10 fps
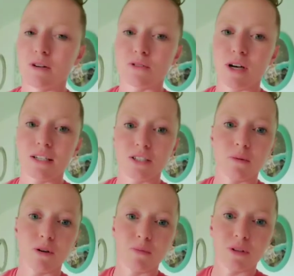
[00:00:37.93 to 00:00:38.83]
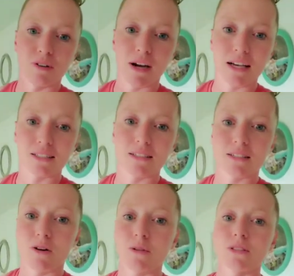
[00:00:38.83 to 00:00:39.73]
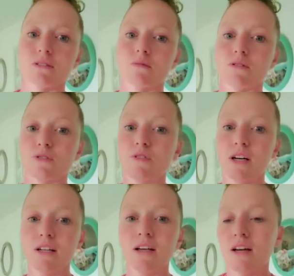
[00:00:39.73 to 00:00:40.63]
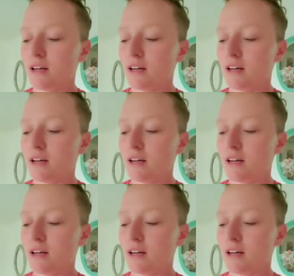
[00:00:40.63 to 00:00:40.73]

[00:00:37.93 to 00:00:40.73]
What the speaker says: trying to jump rope in the grass isn't always the most fun.